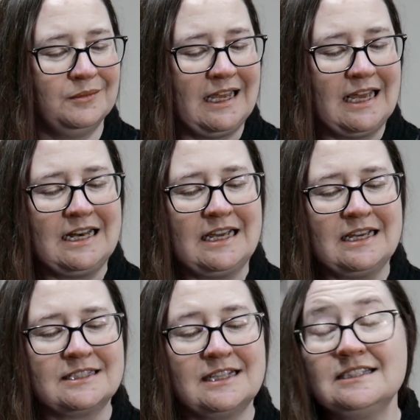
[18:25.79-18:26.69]

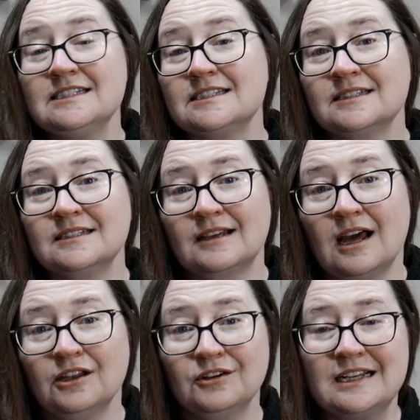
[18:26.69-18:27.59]
This
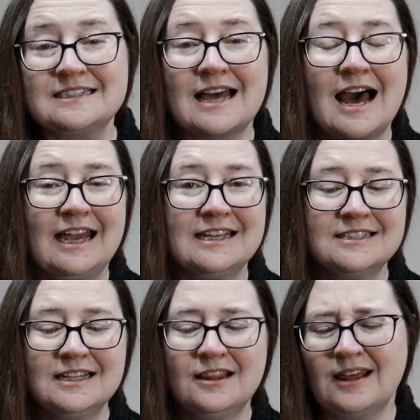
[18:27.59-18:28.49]
color is
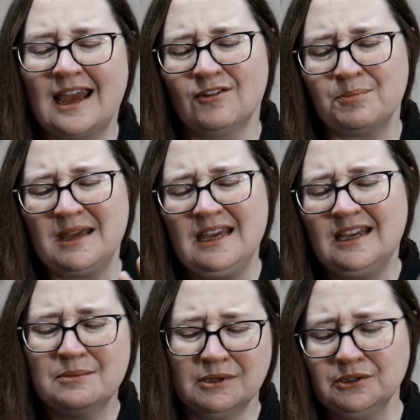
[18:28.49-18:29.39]
Hyacinth. They have a pink
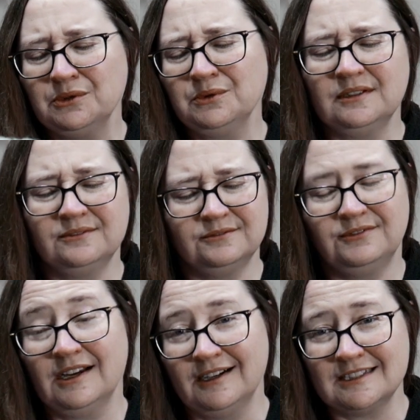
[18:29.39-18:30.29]
and a blue and
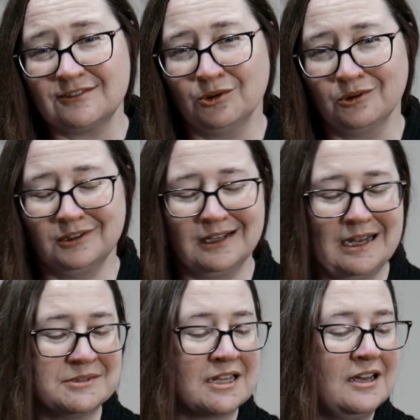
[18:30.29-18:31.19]
various floral
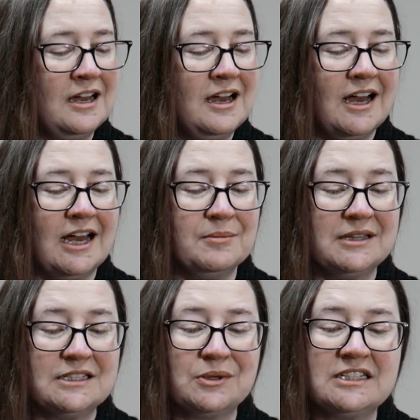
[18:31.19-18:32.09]
names. But
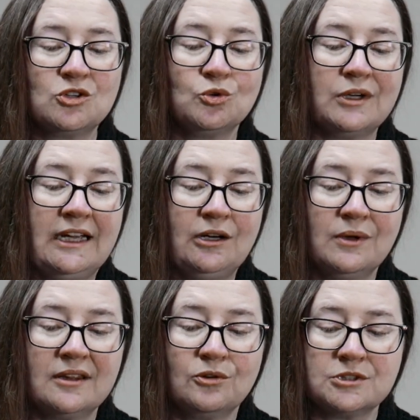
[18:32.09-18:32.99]
this one is green
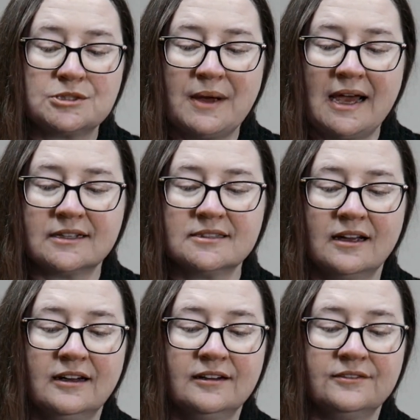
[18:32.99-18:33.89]
with specks
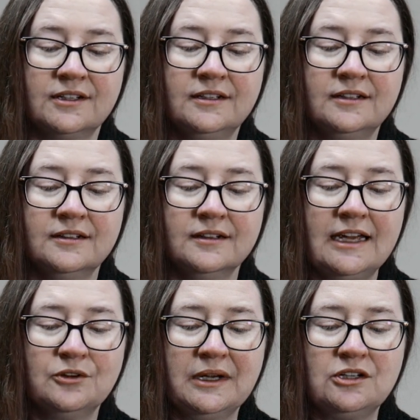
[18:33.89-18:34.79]
of
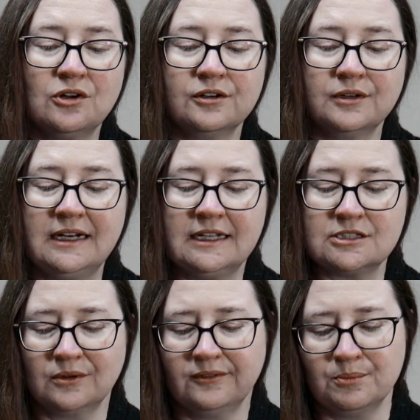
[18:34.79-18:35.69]
light green, dark green, and
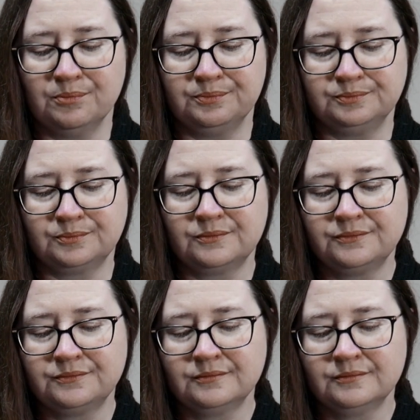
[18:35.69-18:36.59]
sort of a
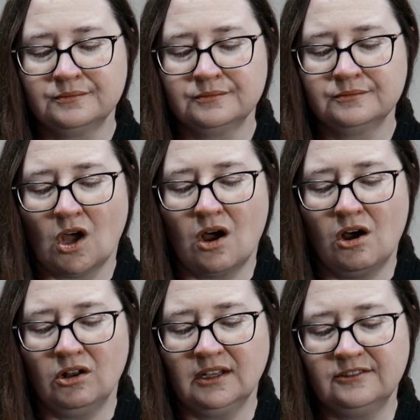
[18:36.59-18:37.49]

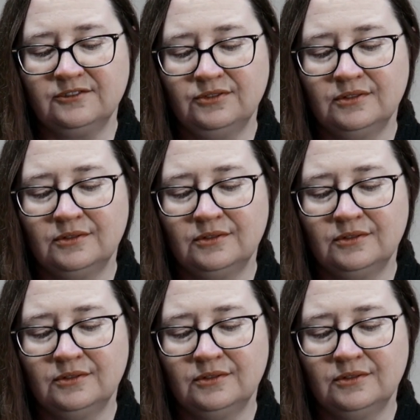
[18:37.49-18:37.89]
olive